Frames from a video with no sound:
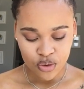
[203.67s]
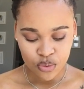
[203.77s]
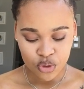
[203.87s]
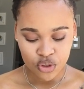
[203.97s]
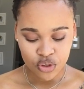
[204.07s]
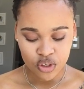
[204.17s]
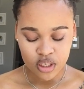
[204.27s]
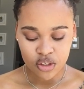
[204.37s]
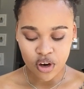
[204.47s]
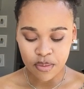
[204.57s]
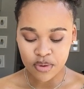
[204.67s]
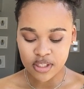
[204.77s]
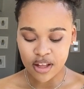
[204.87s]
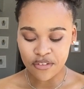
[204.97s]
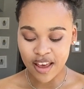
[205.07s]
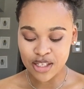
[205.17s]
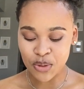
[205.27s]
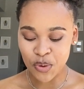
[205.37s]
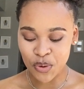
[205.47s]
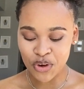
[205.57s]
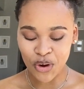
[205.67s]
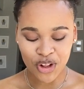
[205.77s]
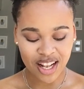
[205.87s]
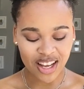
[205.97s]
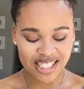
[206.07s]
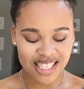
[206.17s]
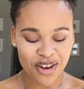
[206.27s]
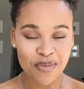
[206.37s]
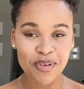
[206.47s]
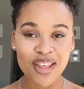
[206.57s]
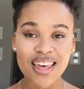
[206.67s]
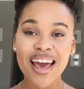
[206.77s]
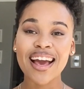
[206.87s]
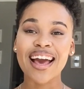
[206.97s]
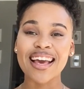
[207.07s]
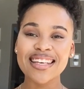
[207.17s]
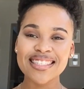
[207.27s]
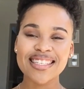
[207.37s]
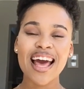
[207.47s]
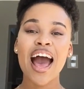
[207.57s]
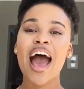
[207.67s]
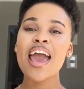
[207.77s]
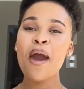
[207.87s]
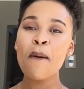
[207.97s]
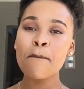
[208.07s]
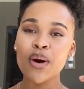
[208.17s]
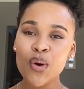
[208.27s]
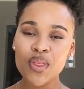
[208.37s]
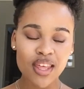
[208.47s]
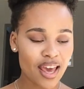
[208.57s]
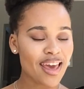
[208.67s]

Would you describe yourself as hood or classy or both? Guys, I am both.